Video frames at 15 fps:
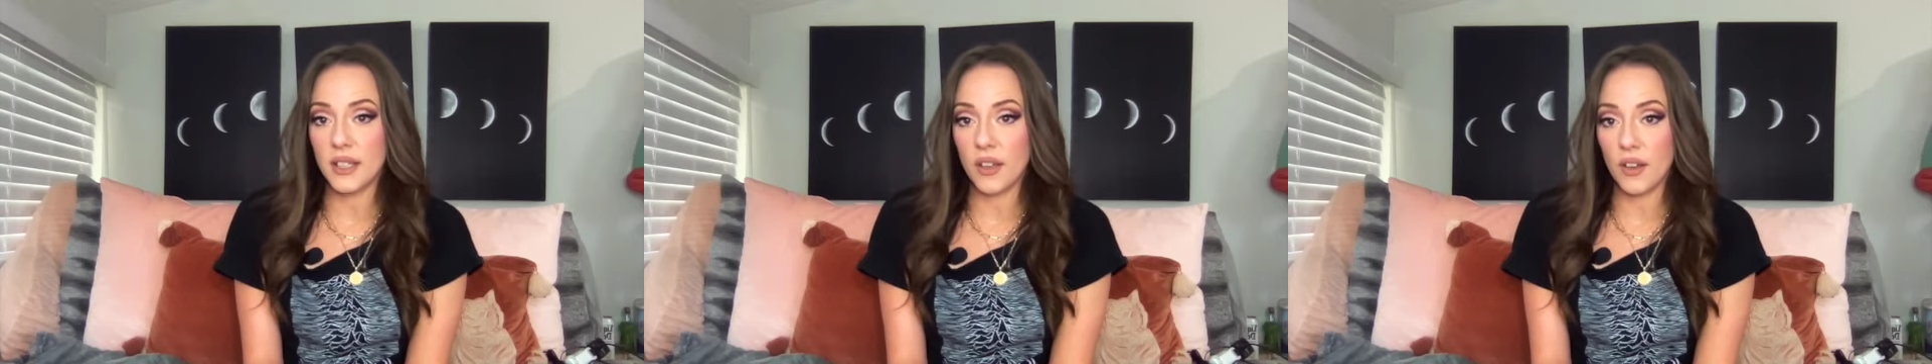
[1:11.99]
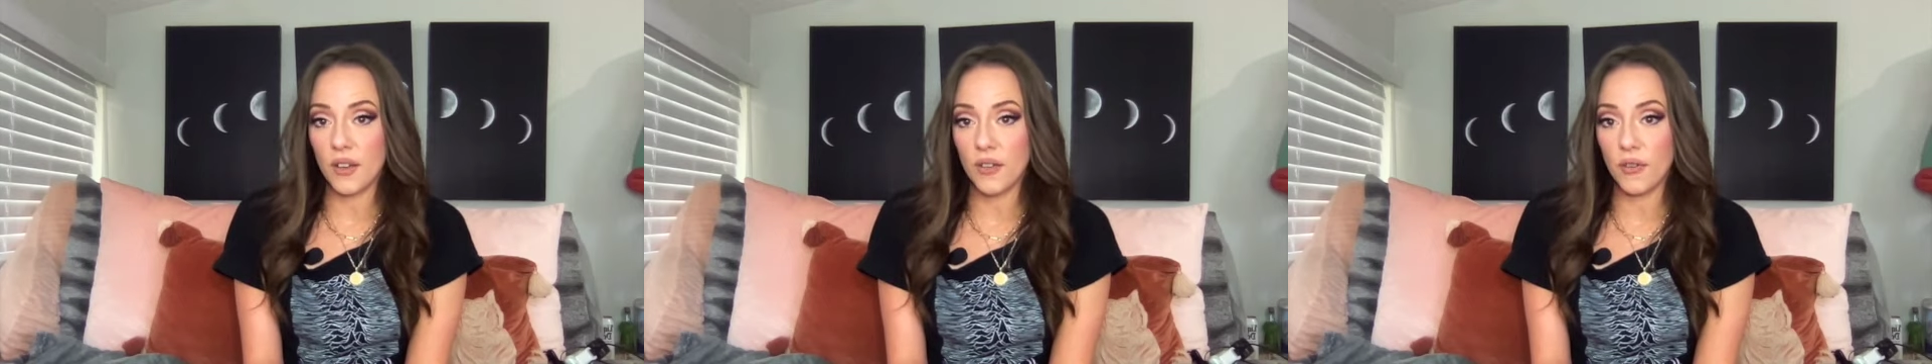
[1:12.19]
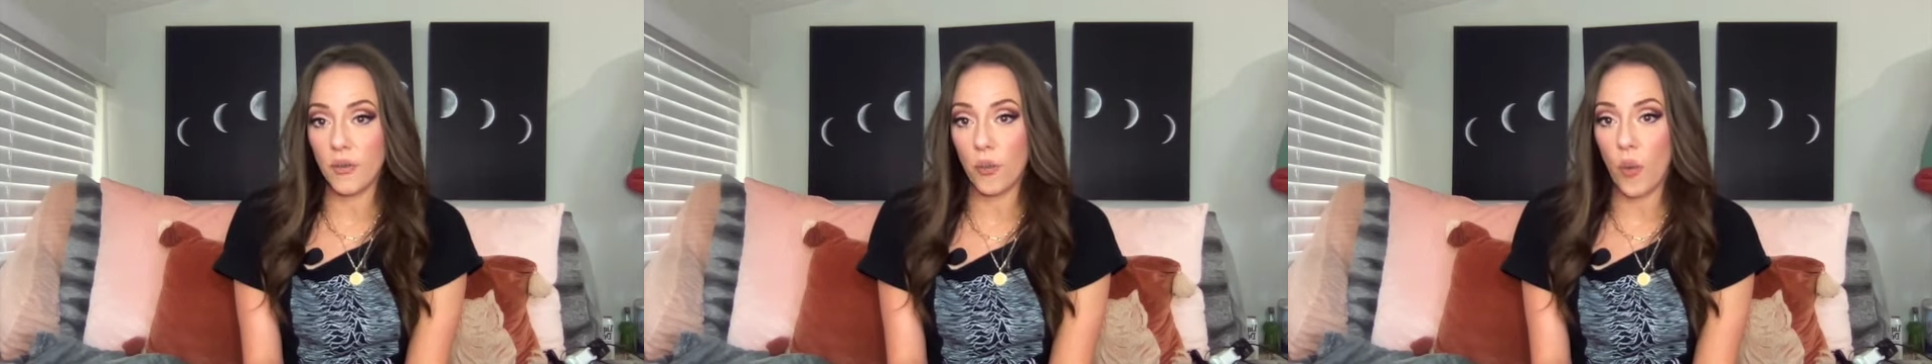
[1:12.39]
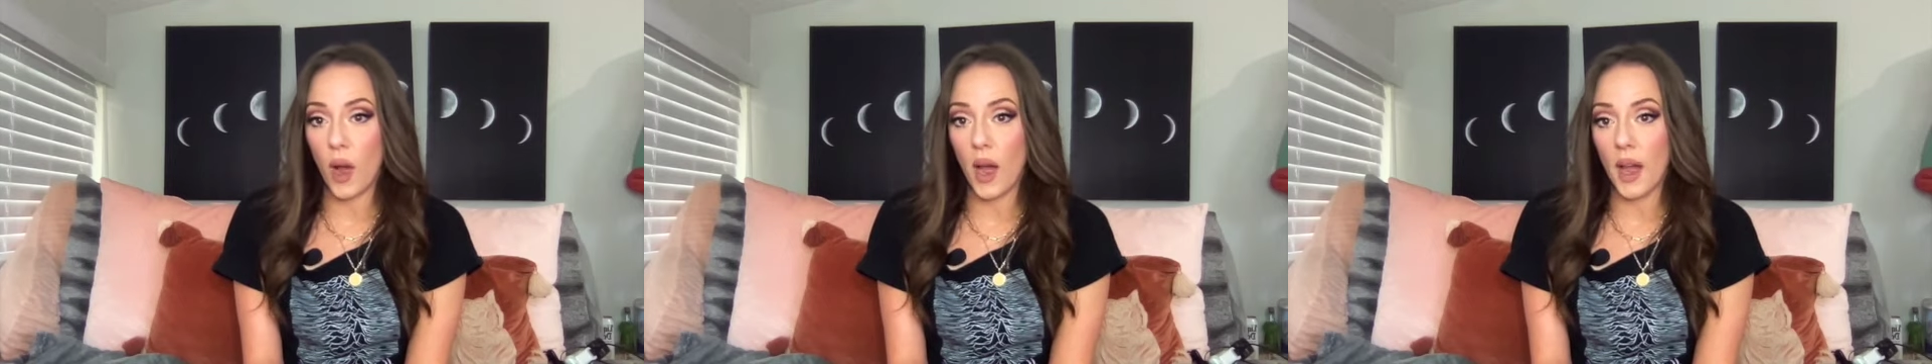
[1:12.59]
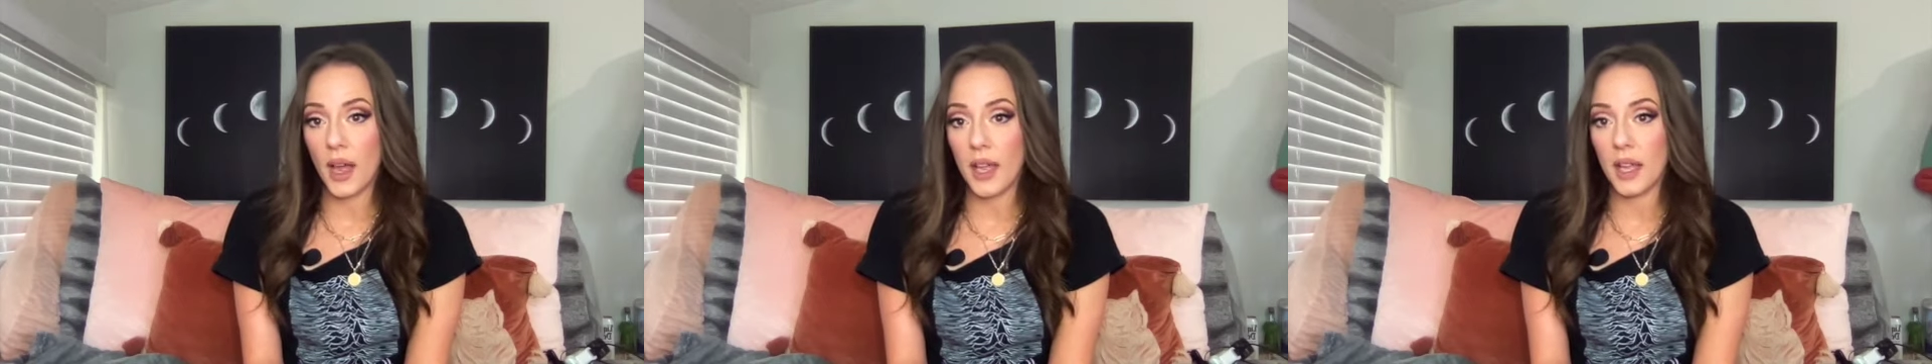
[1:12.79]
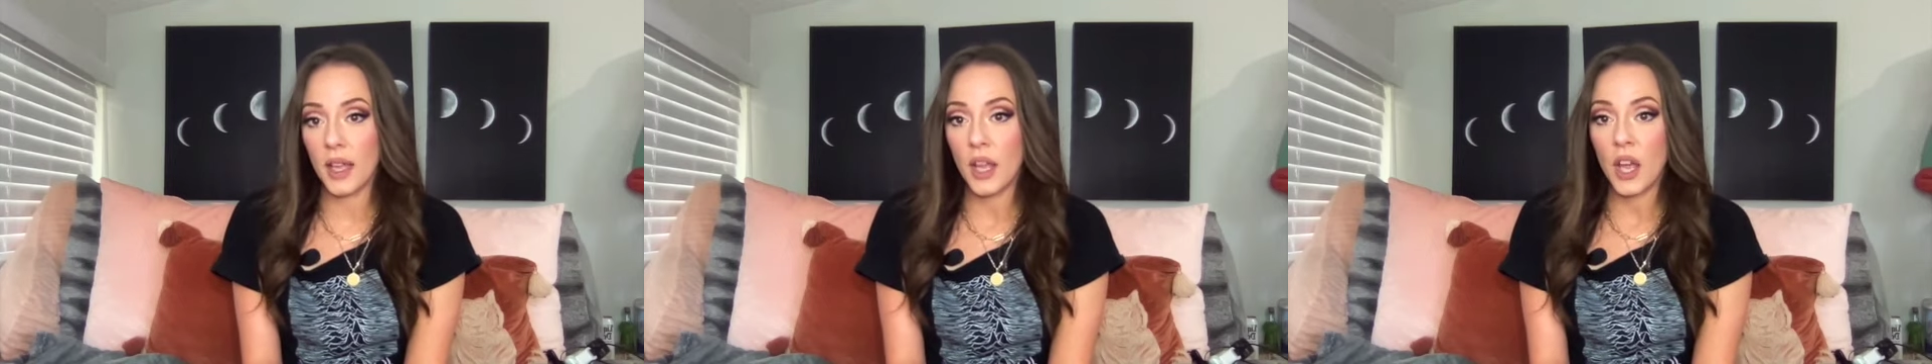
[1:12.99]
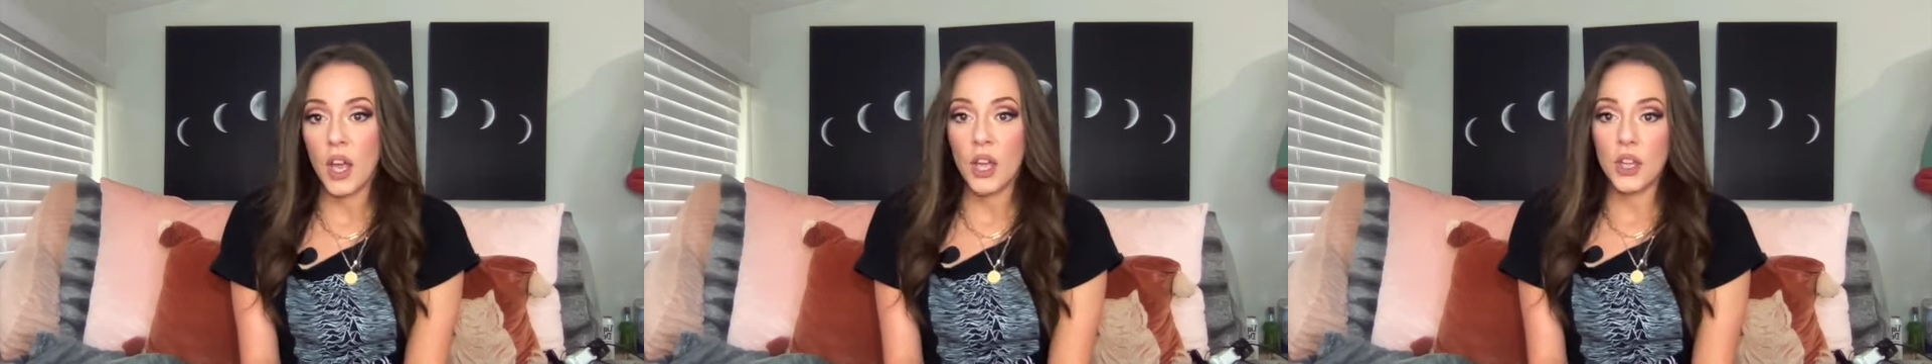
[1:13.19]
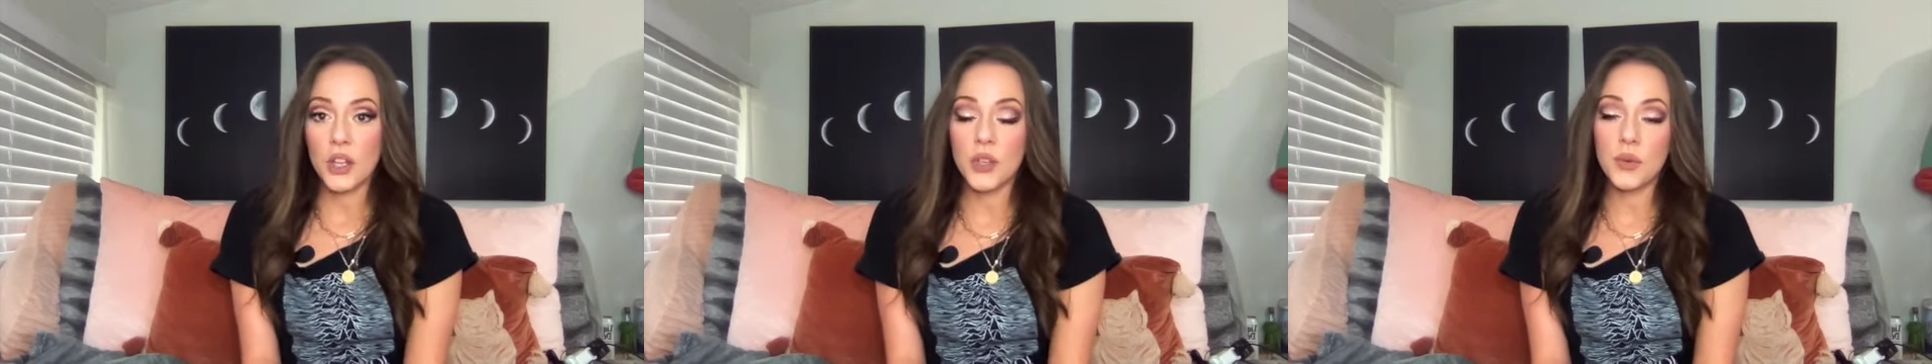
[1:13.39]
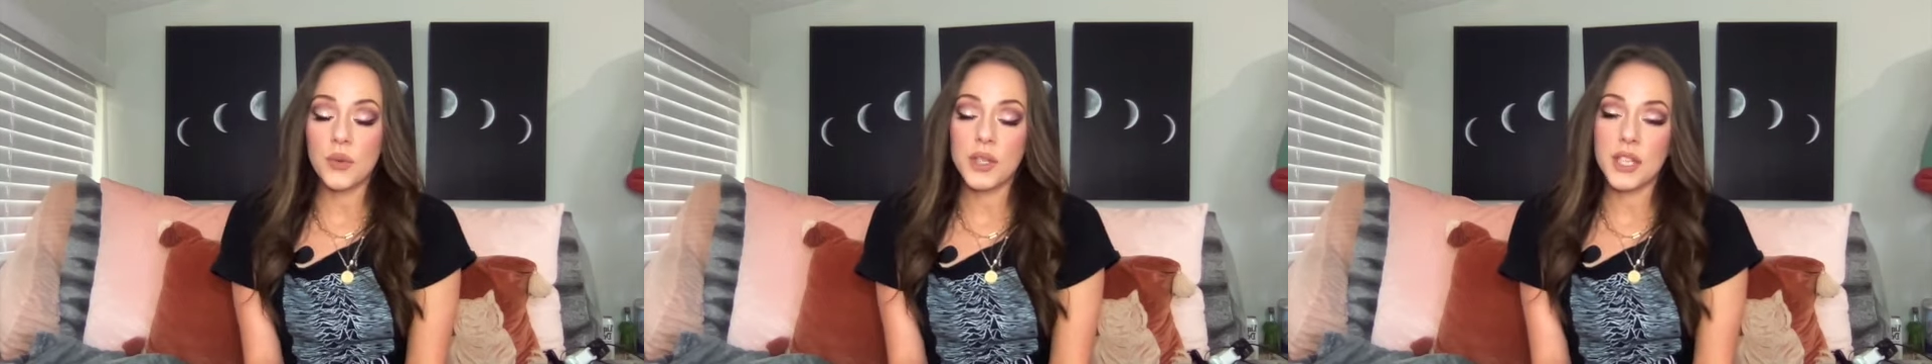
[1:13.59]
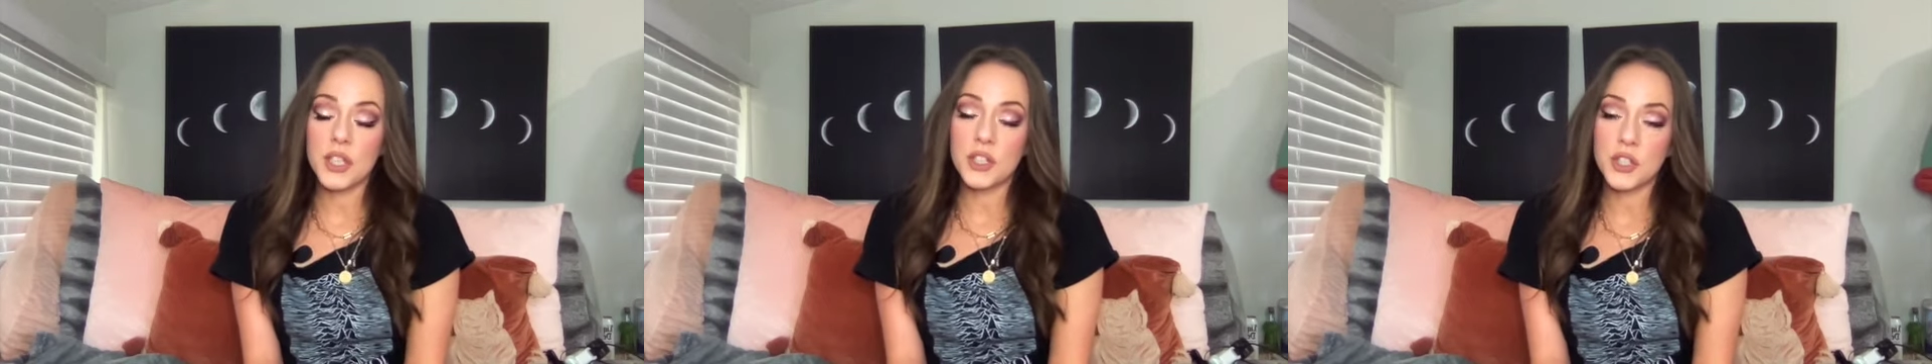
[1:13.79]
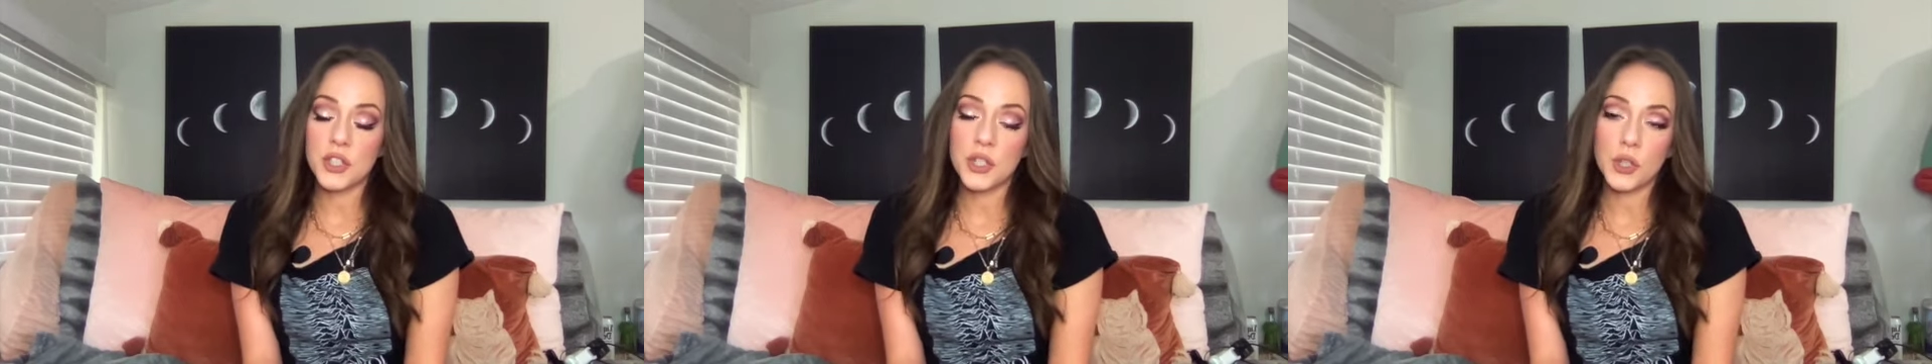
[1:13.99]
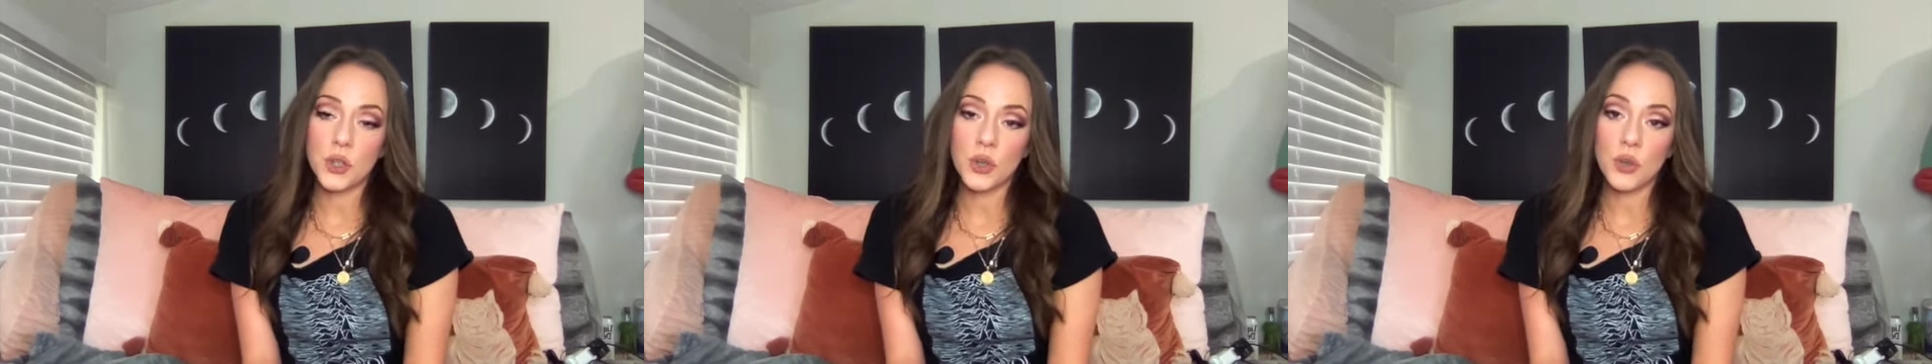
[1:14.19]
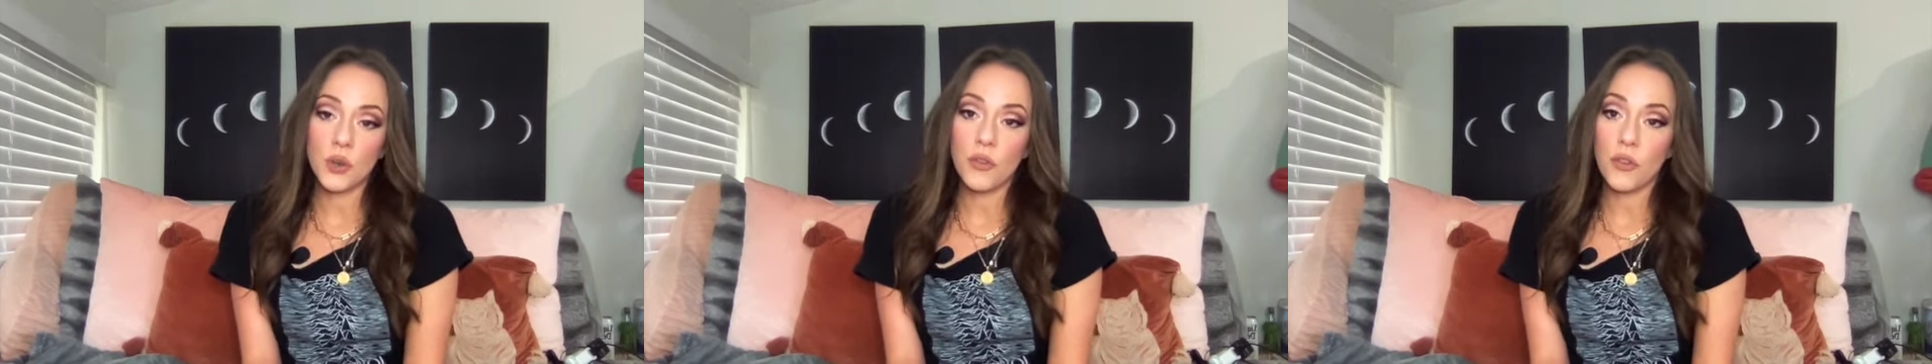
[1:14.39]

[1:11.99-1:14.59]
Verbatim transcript: of why you need to,